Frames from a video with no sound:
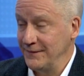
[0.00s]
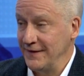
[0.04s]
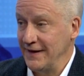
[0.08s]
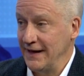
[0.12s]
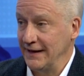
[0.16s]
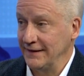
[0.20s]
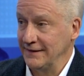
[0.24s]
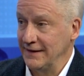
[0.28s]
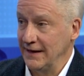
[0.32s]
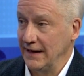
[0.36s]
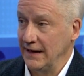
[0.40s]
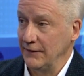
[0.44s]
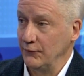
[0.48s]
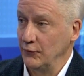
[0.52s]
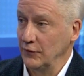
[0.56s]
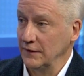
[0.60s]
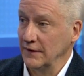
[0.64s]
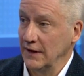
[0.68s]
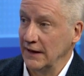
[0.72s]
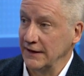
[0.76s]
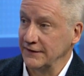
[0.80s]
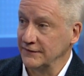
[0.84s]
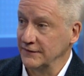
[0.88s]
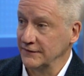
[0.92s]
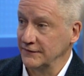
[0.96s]
that they would
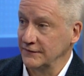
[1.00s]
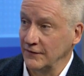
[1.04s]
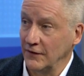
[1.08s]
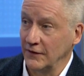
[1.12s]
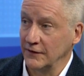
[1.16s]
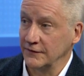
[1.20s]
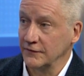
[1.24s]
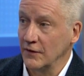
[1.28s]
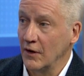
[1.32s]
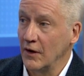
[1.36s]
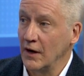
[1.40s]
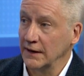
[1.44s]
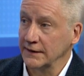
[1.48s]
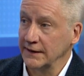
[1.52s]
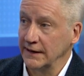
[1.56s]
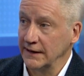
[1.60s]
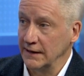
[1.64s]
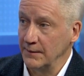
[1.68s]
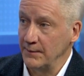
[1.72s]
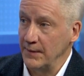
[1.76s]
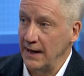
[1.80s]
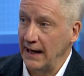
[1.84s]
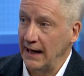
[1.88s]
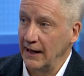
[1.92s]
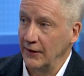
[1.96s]
like to start talking
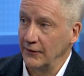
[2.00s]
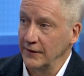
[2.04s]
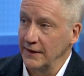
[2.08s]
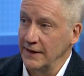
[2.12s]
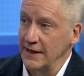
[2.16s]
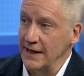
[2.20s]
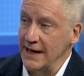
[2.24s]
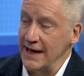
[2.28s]
about.